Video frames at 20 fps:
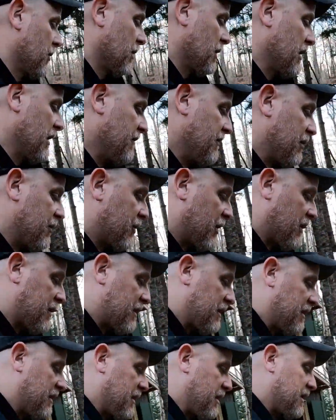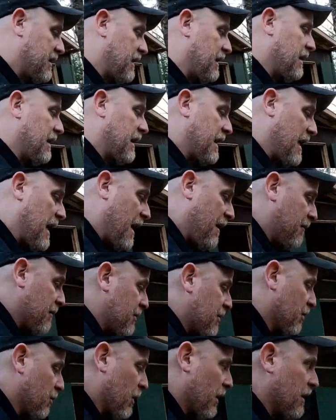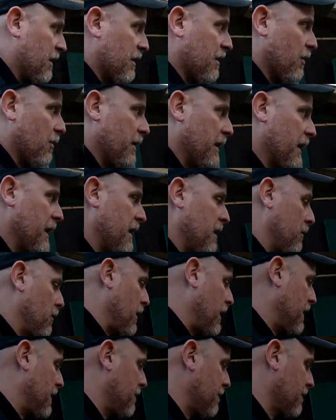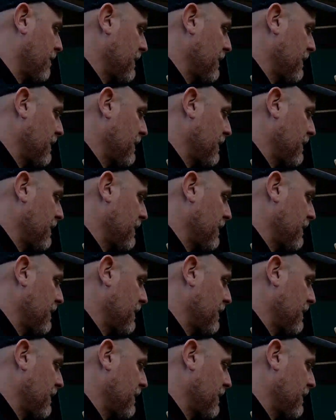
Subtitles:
we're leaving Justice inside the cab. She wanted to go in anyway.